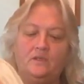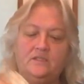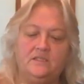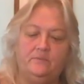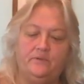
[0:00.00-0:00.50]

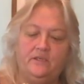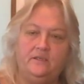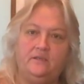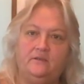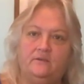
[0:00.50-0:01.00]
Let's dip it
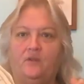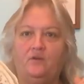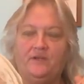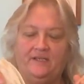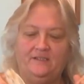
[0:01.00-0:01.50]
in there.
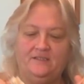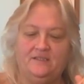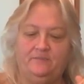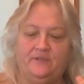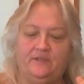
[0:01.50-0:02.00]
Okay, let's
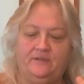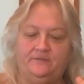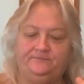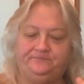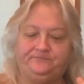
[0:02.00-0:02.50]
dip it in
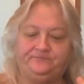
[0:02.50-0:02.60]
there.